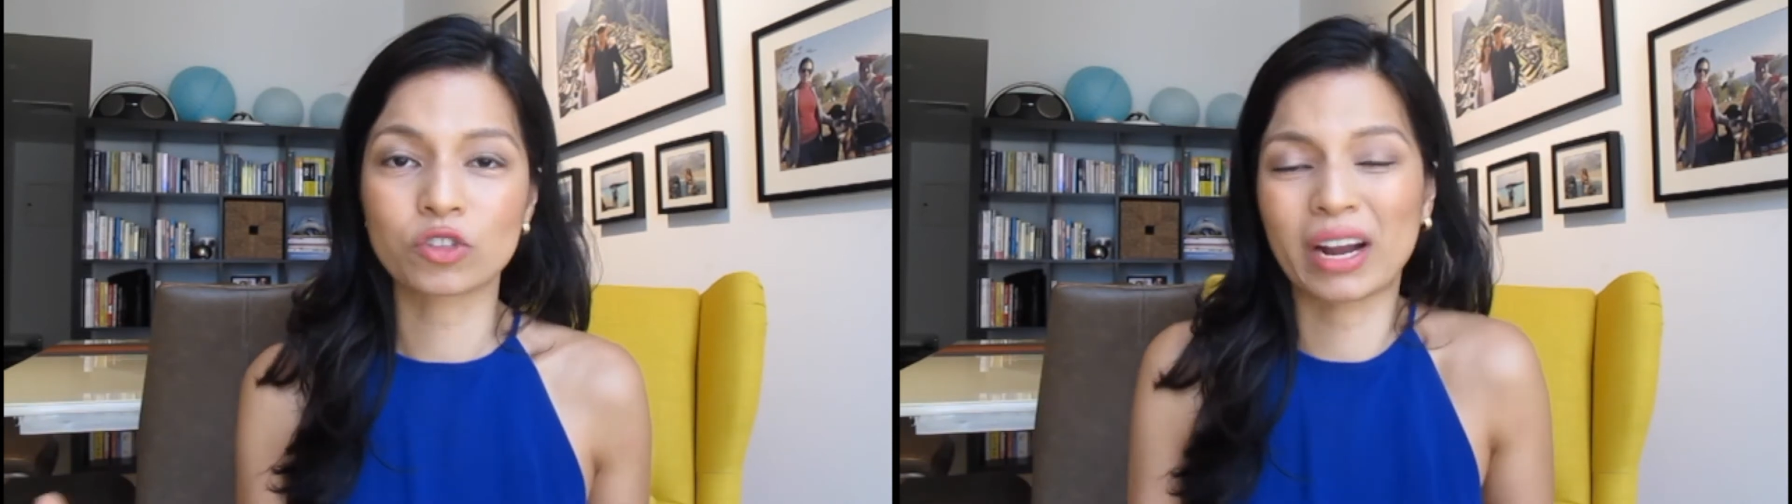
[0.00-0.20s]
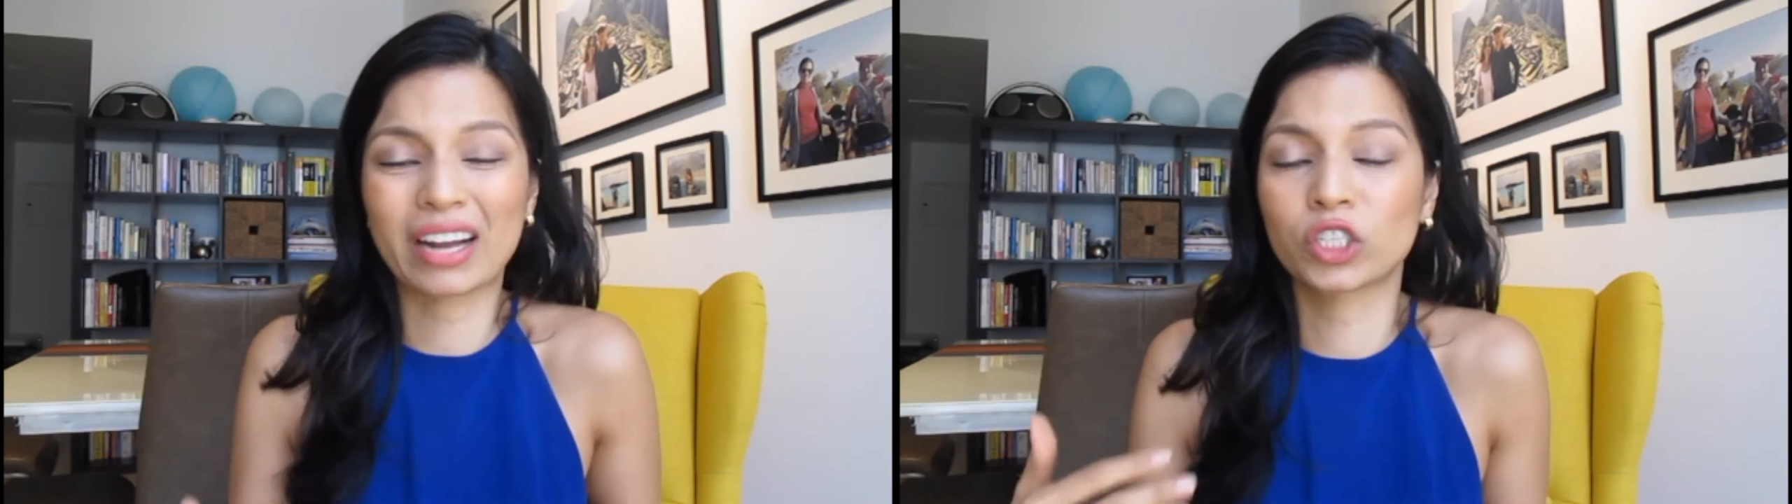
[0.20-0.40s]

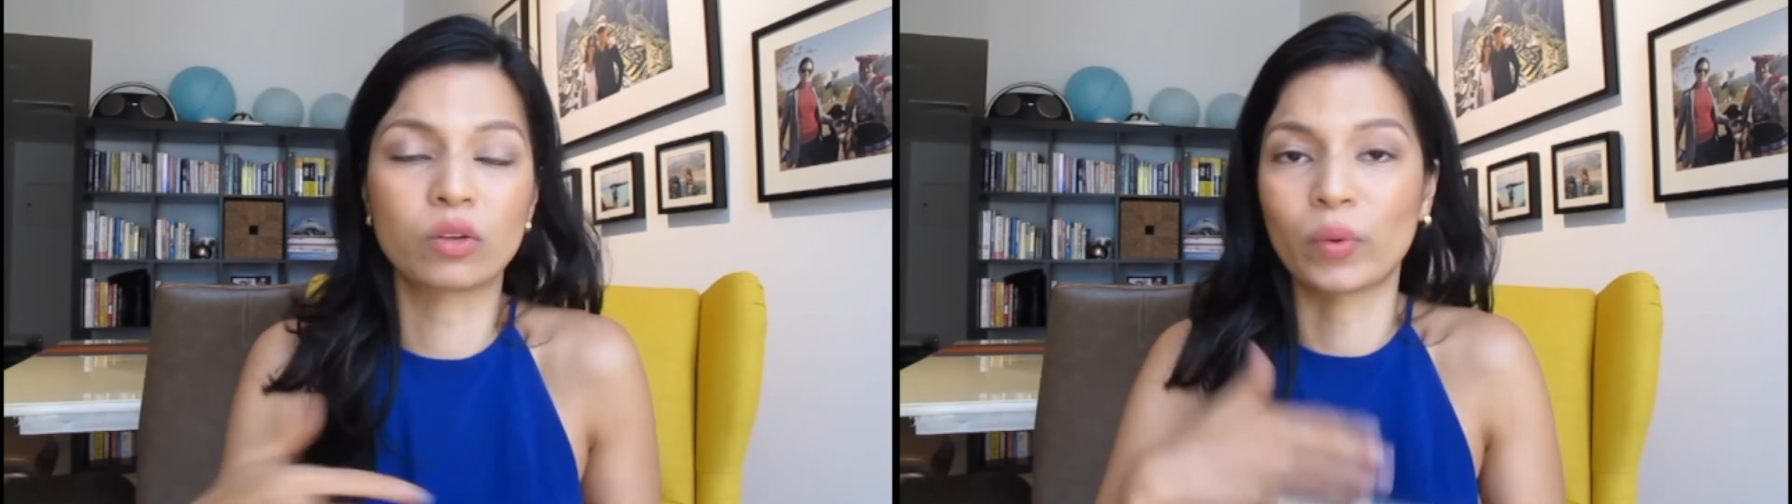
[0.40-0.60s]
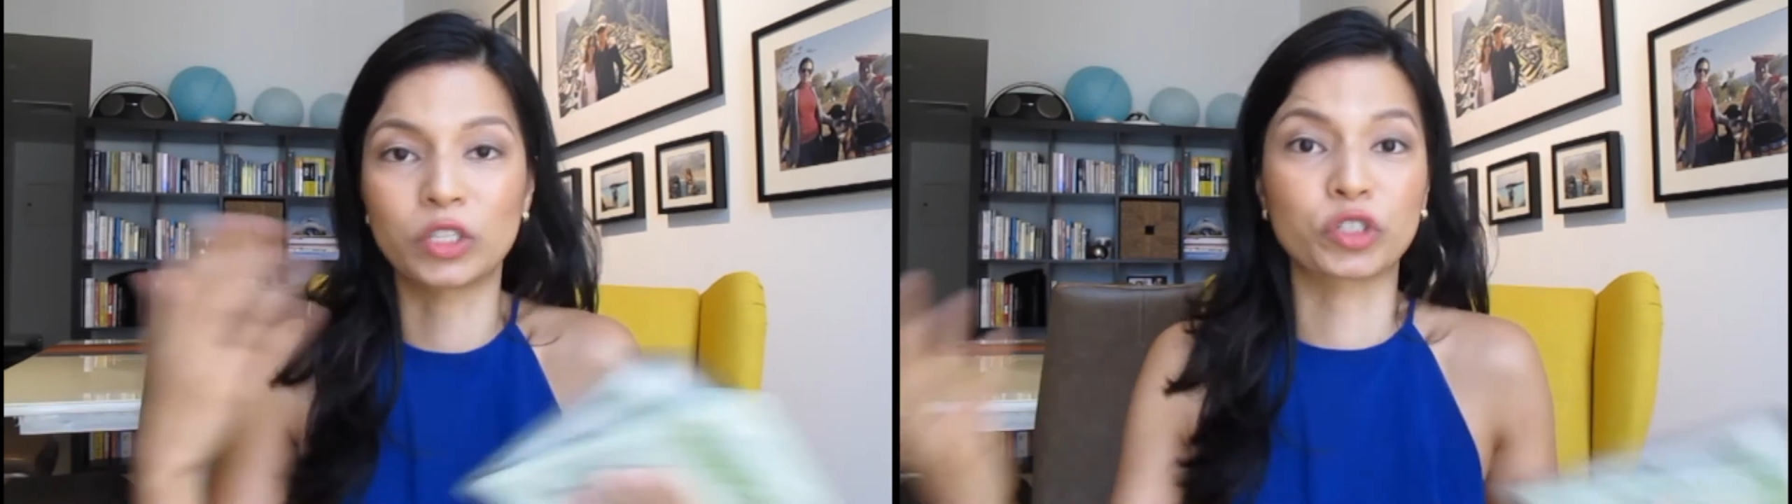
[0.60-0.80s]
or actually
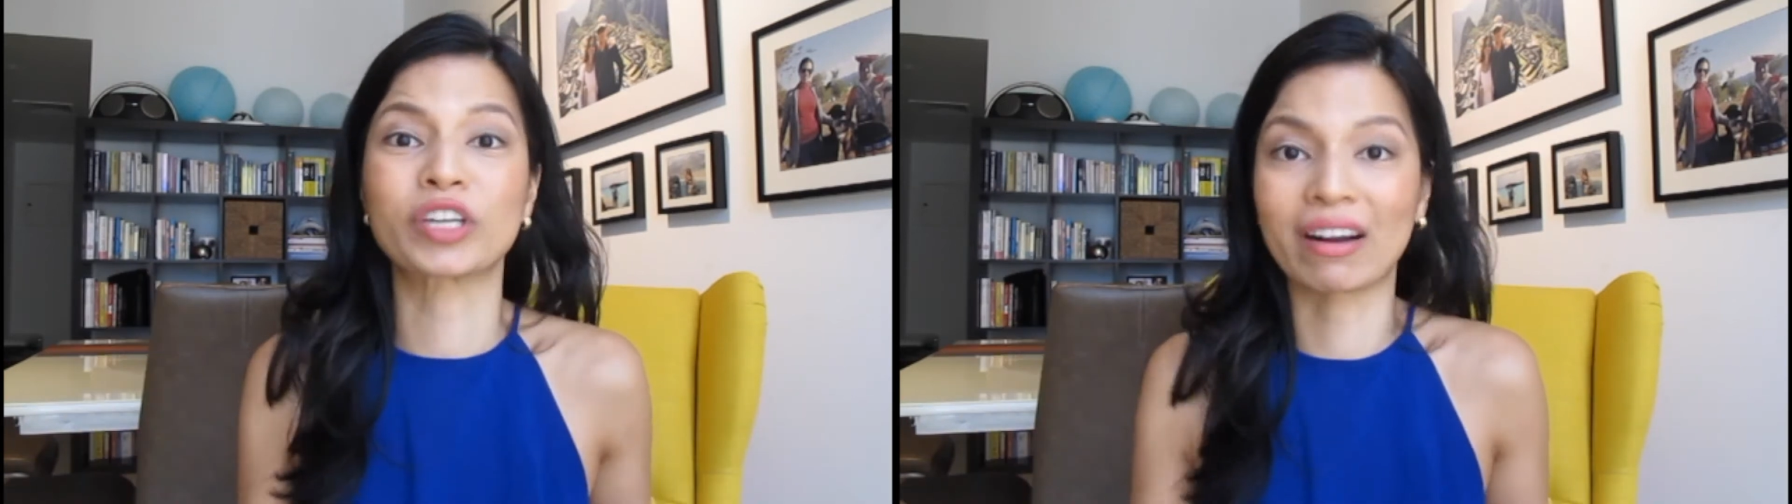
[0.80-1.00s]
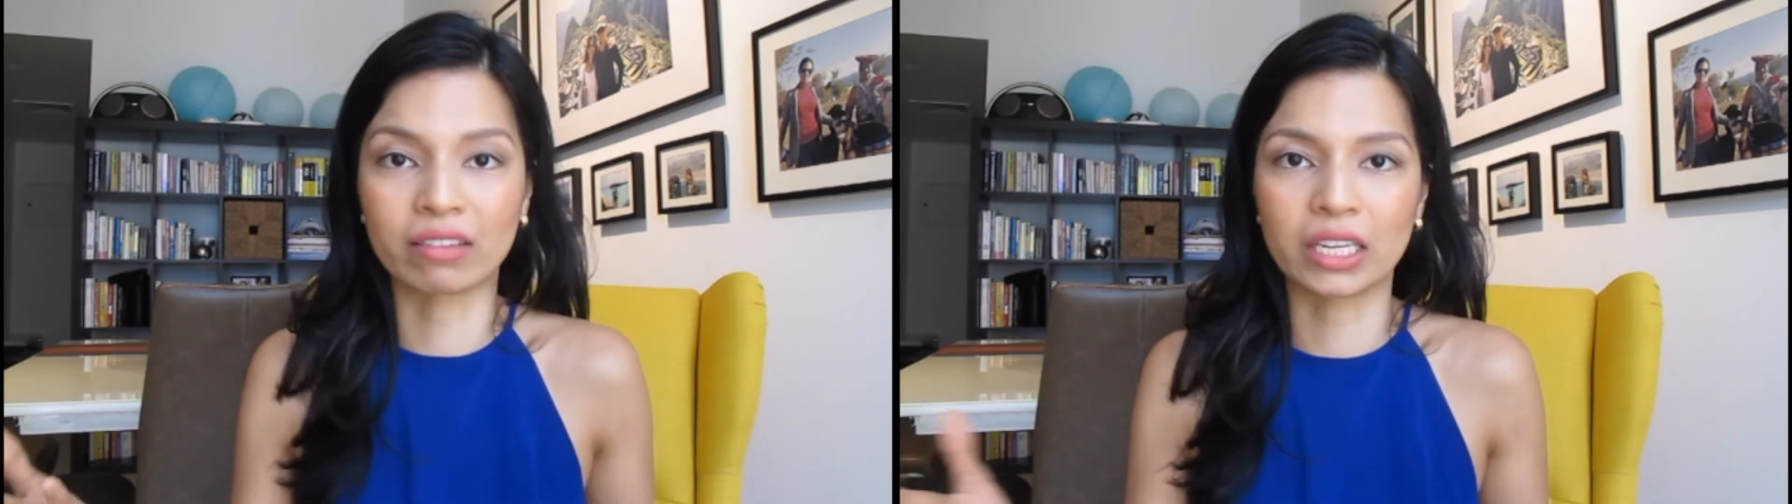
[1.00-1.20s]
when you're
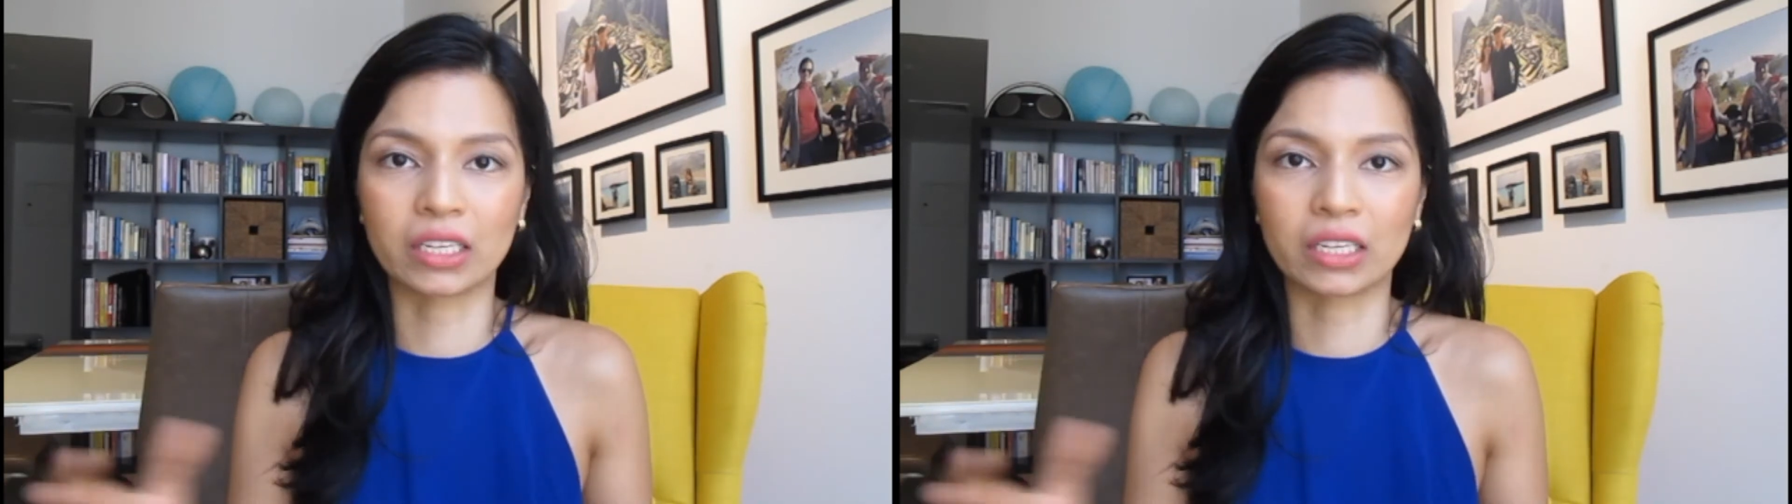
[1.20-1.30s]
traveling